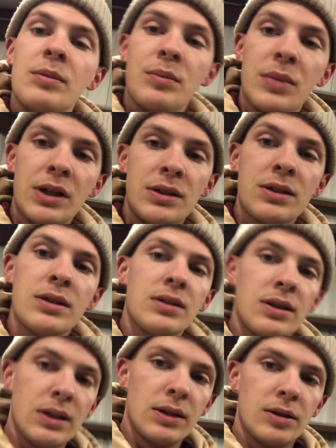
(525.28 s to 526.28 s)
But
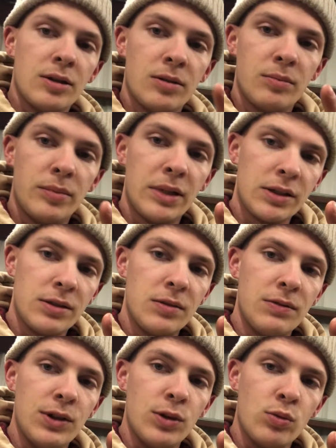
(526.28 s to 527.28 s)
back to the
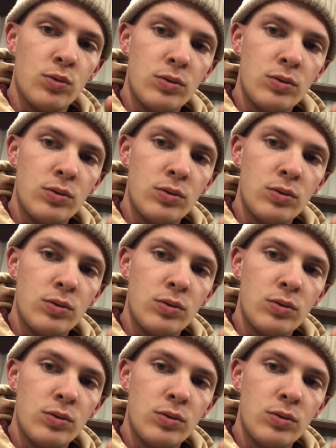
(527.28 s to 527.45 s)
video.